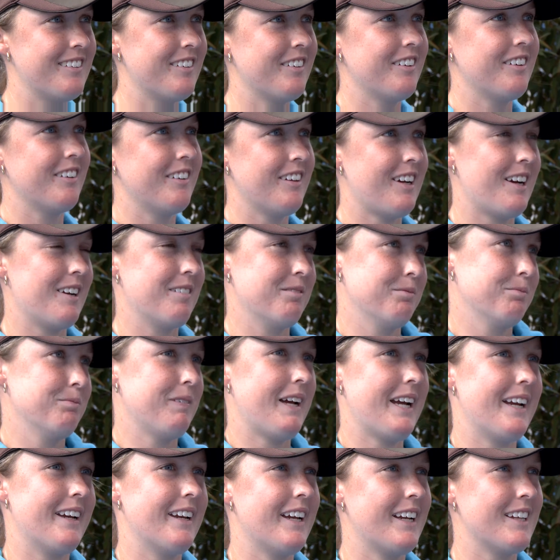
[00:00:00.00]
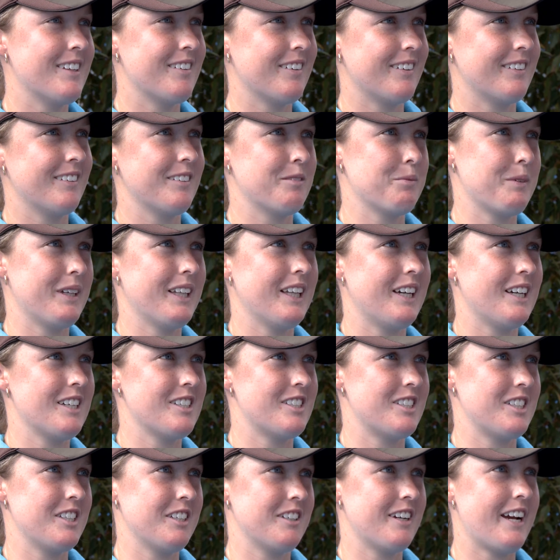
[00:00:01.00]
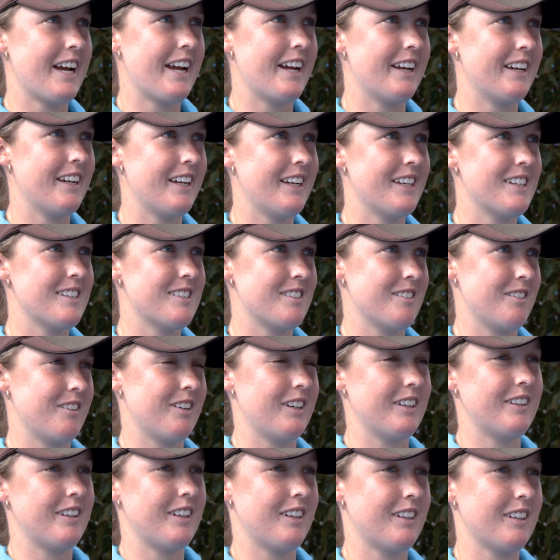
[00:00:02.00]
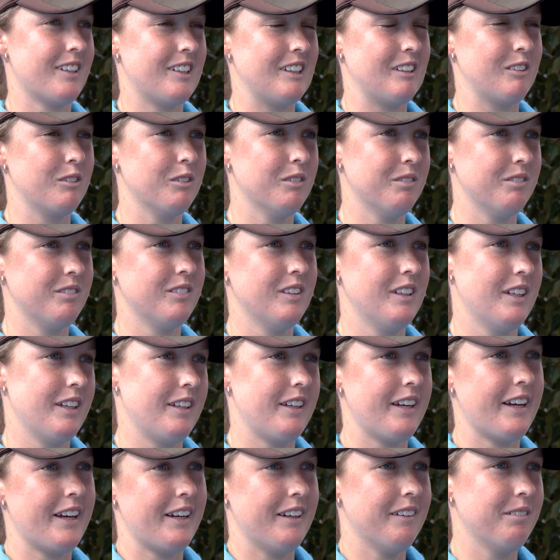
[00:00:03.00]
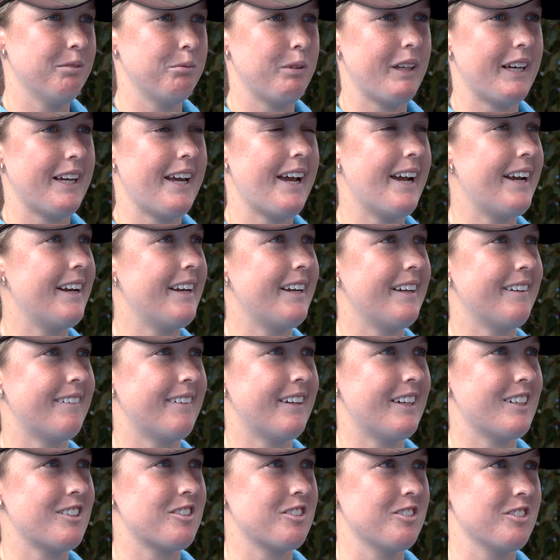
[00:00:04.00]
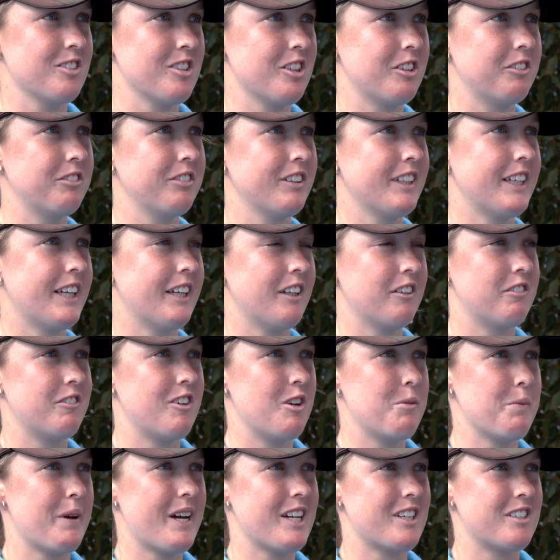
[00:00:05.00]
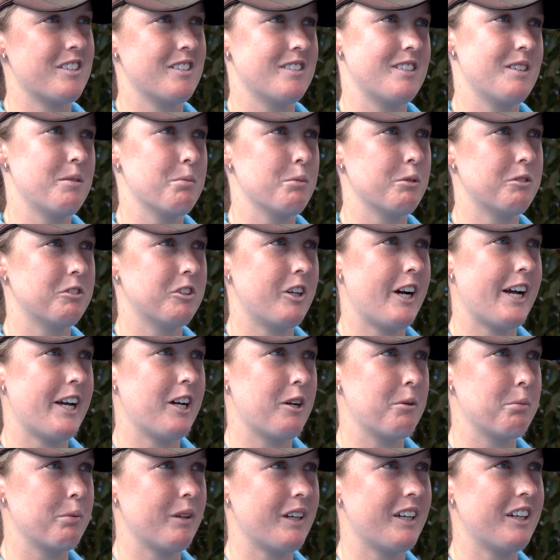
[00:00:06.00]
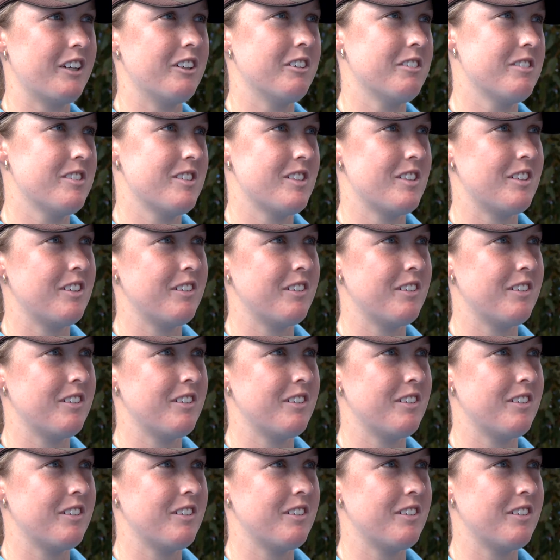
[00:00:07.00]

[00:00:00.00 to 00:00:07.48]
So yeah. I'm um, 18, so this is my last year at 18, so I think I'll yeah, play 18s nationals, hopefully get a few matches in before AO playoffs.